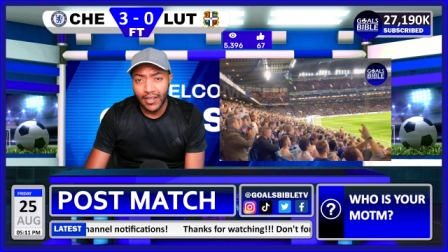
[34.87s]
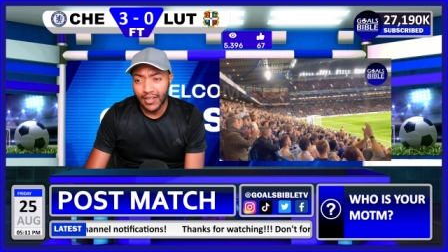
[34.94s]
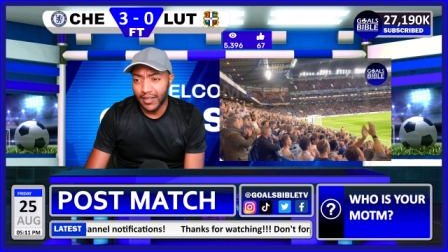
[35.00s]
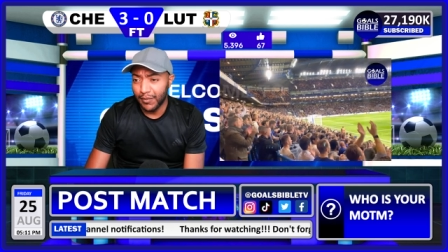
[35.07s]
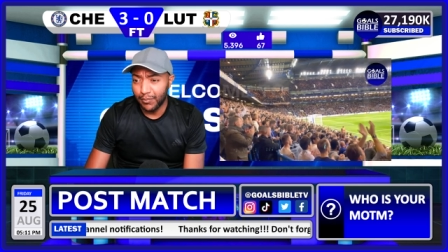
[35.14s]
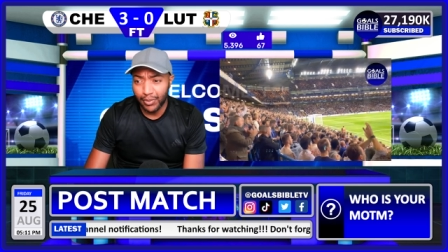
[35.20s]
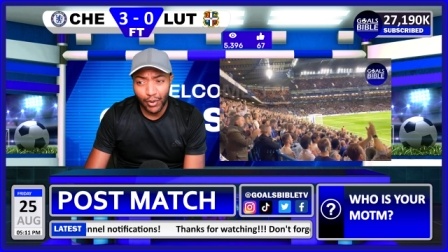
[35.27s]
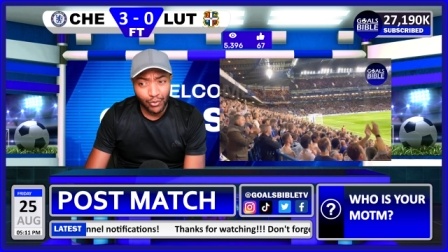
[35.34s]

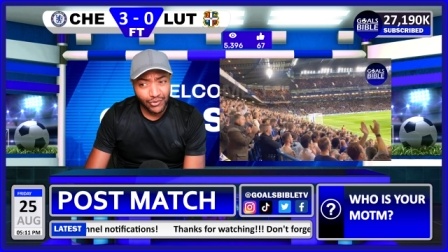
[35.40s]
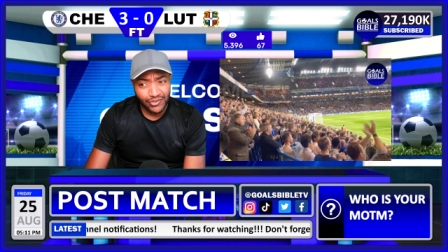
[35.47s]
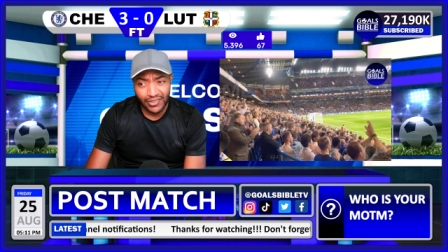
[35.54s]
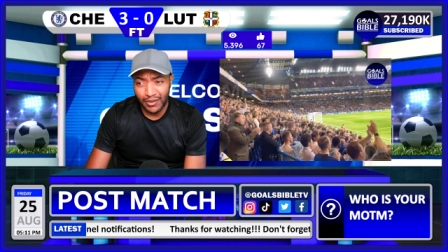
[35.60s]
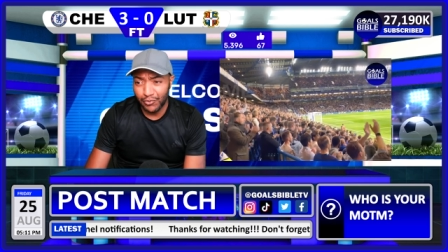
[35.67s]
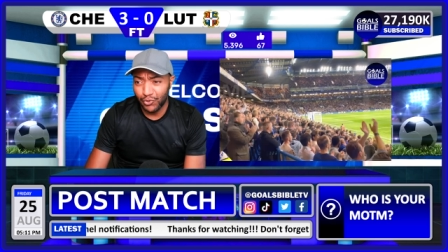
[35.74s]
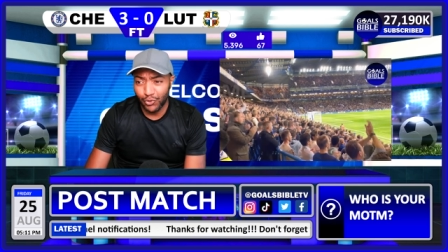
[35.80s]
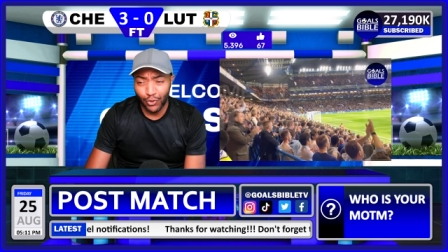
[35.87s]
Uh,
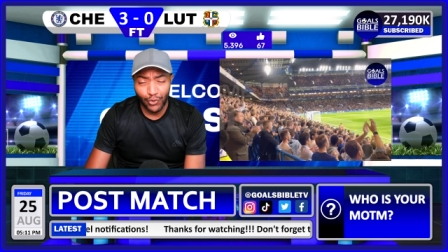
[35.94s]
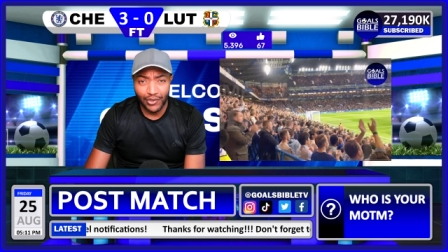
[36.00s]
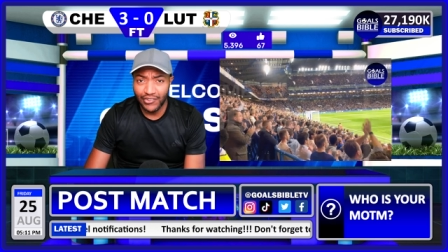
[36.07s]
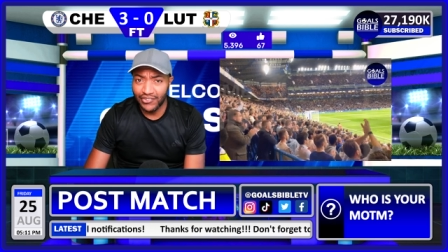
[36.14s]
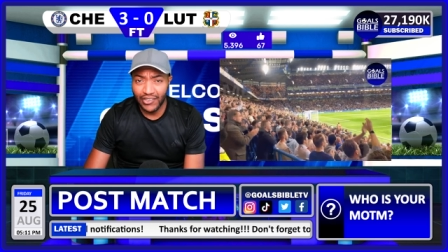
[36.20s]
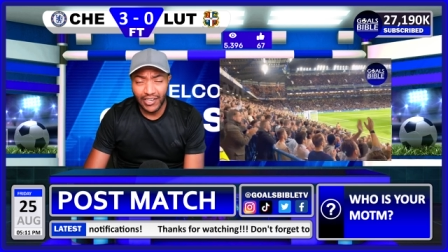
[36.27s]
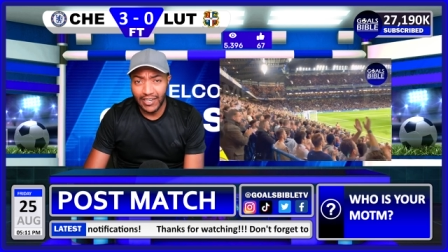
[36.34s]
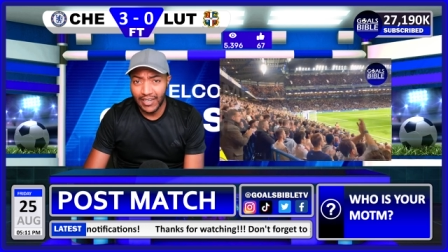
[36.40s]
Poch, I'm sure
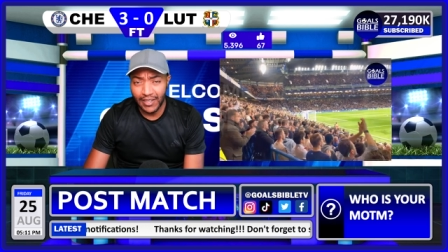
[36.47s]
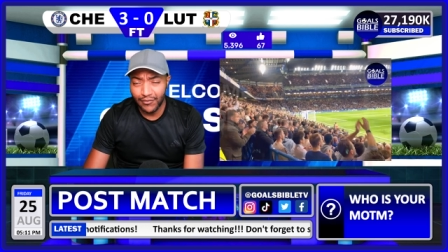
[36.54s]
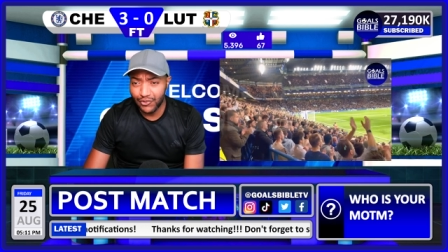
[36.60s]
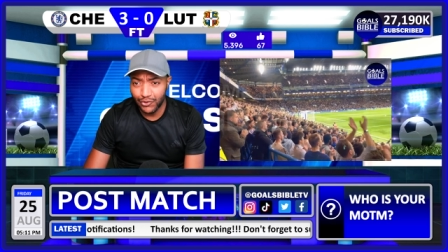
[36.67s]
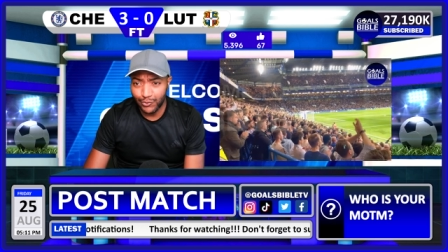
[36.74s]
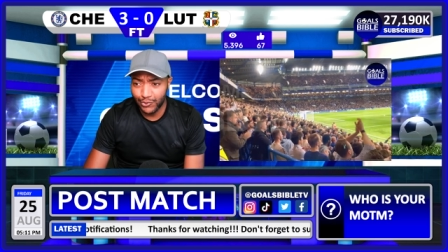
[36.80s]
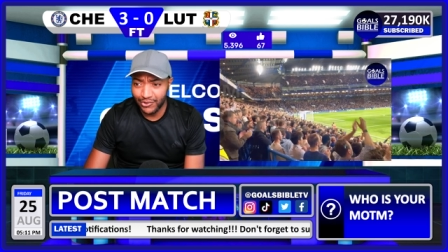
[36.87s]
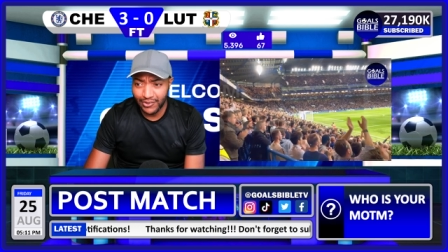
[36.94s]
he's going to love
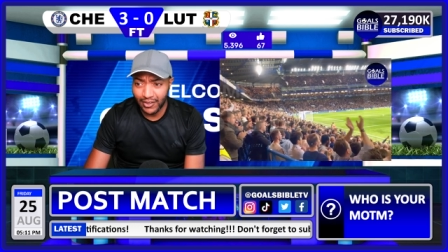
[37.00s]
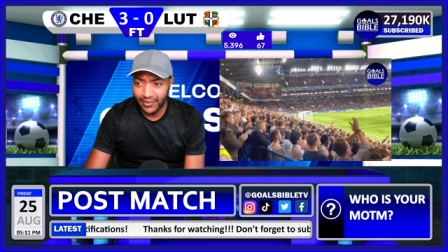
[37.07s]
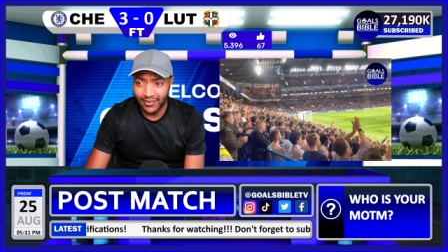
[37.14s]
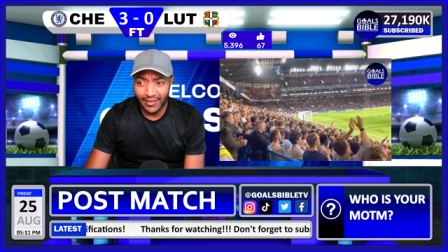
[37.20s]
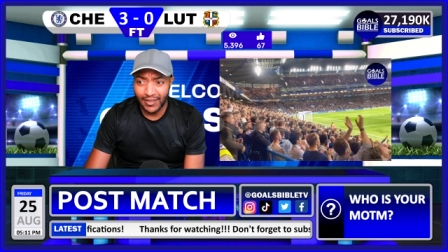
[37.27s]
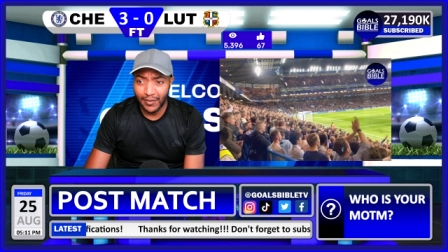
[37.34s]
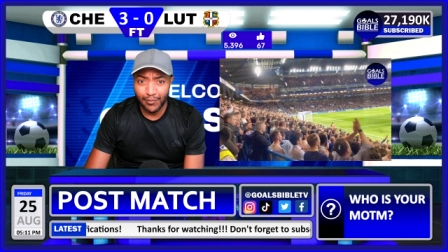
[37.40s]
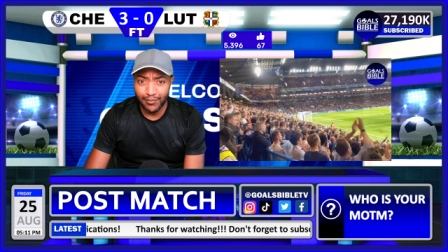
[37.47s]
this
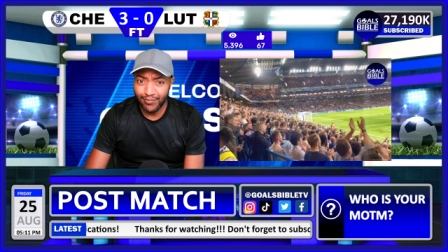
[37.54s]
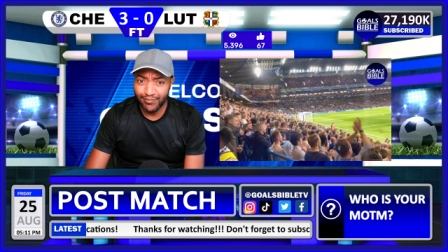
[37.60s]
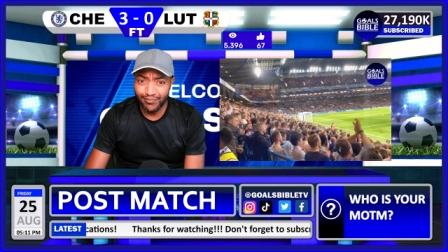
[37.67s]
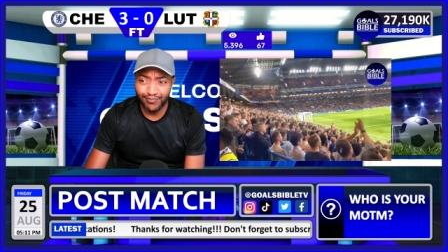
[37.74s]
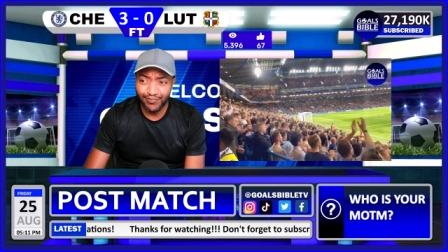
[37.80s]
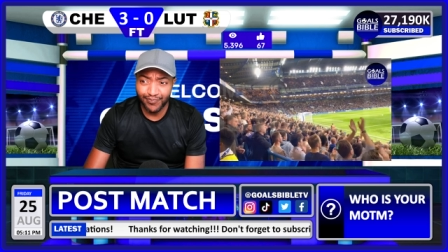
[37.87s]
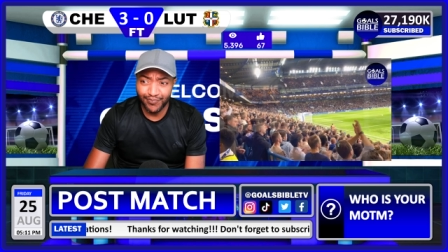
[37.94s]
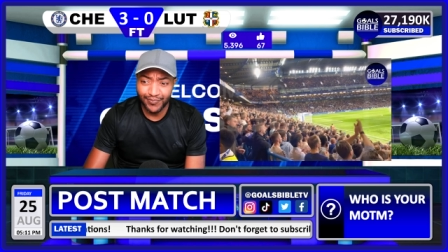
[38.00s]
result. And
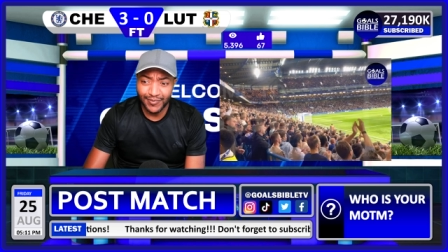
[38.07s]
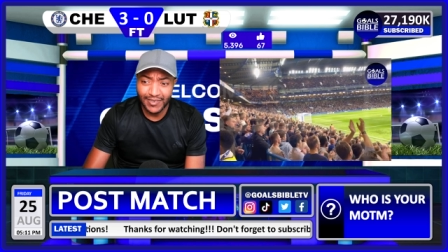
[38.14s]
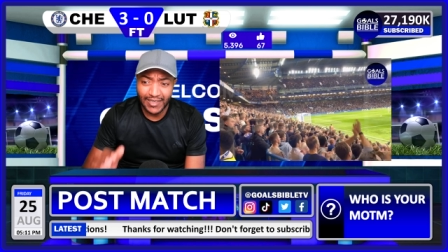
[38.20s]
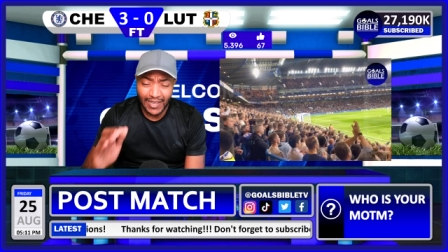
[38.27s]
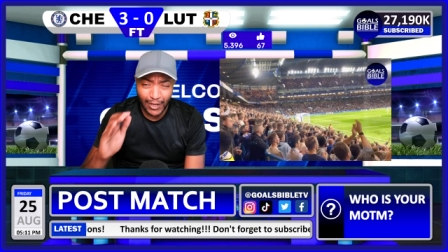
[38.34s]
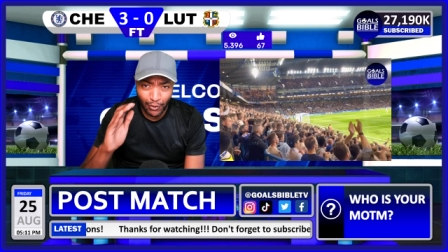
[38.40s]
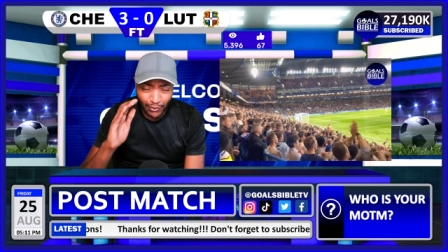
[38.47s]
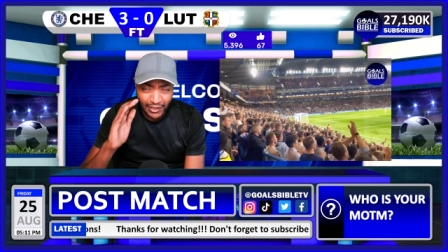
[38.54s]

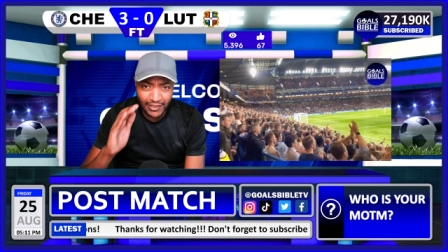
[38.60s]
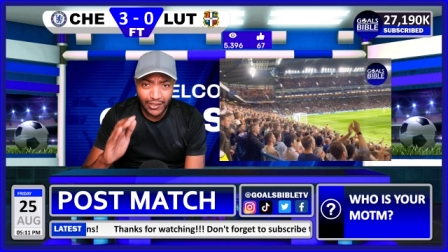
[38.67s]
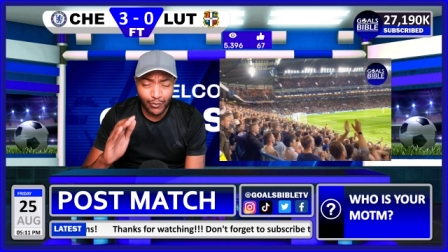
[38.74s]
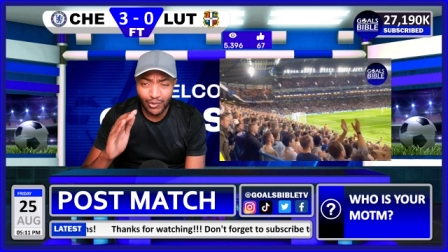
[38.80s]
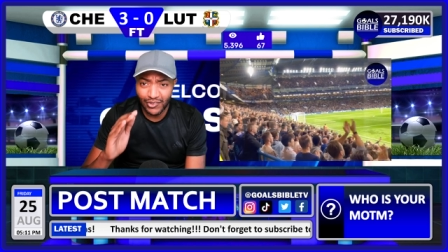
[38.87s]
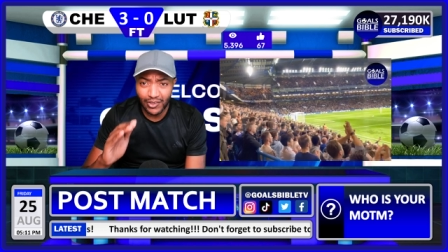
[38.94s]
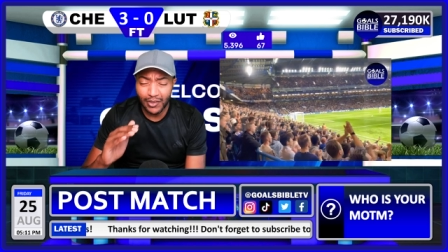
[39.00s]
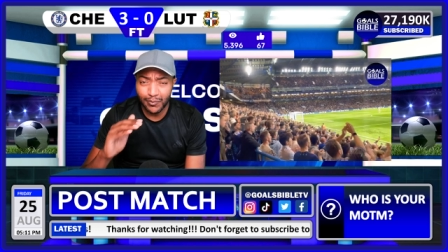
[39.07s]
not only
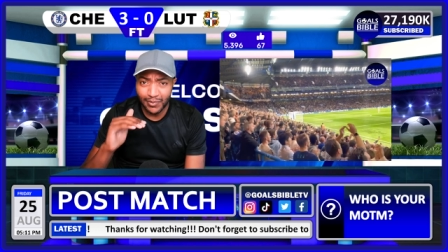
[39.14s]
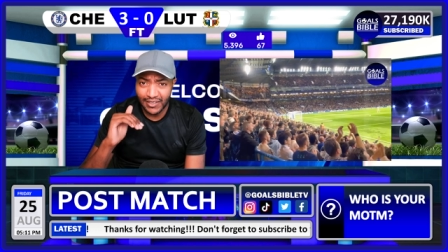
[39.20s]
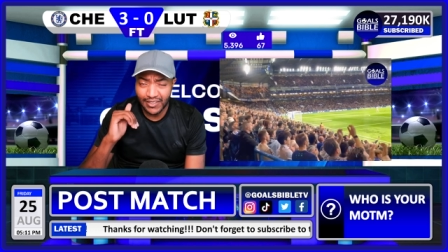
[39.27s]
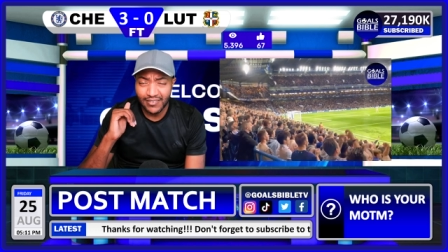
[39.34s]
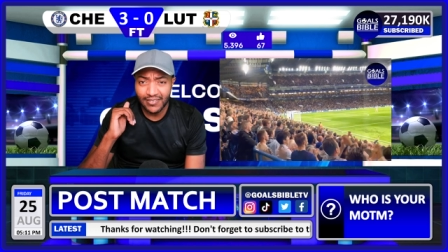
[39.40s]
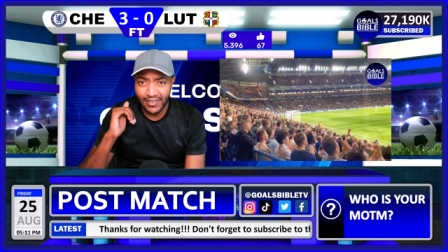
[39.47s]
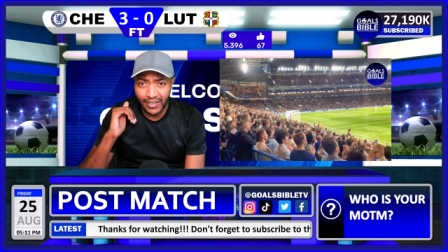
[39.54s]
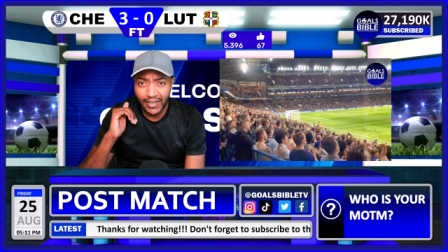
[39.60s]
the result, but
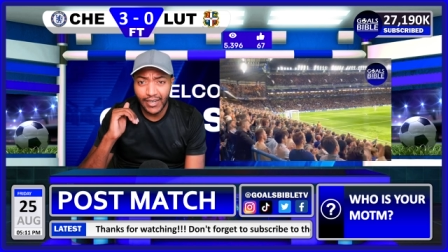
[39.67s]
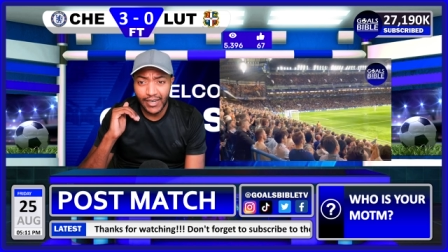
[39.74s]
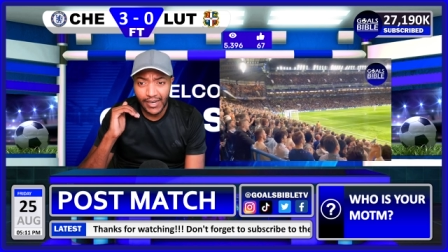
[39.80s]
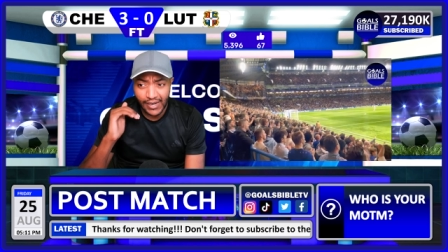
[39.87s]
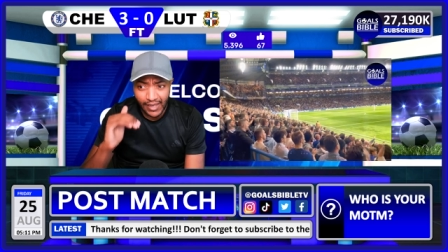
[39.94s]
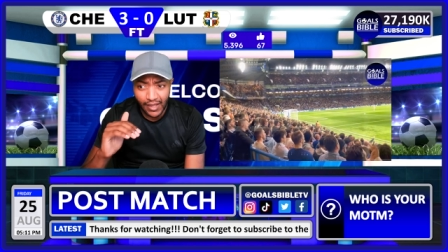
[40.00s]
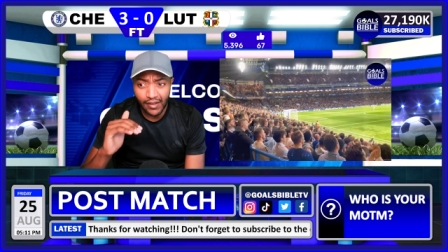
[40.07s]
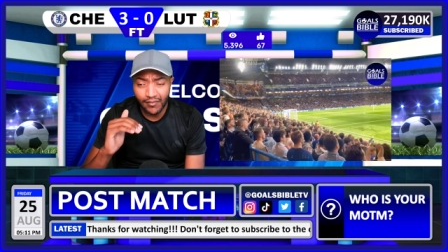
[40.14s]
he's going to
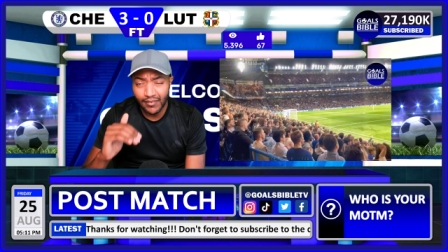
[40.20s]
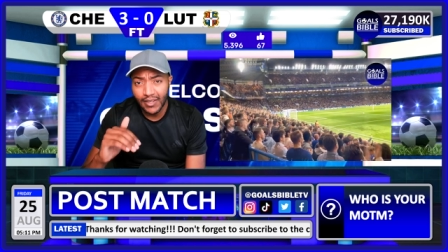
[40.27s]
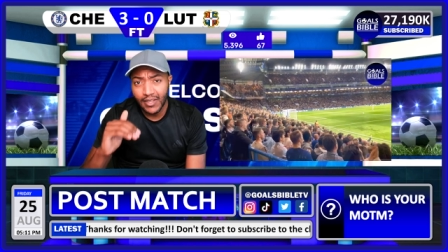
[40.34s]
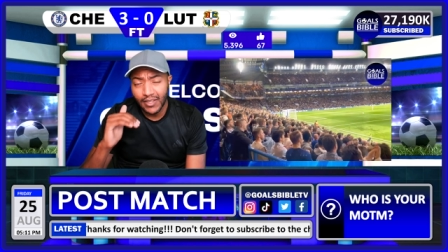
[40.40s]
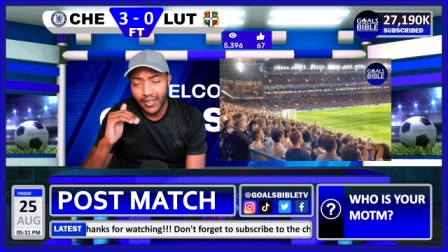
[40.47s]
love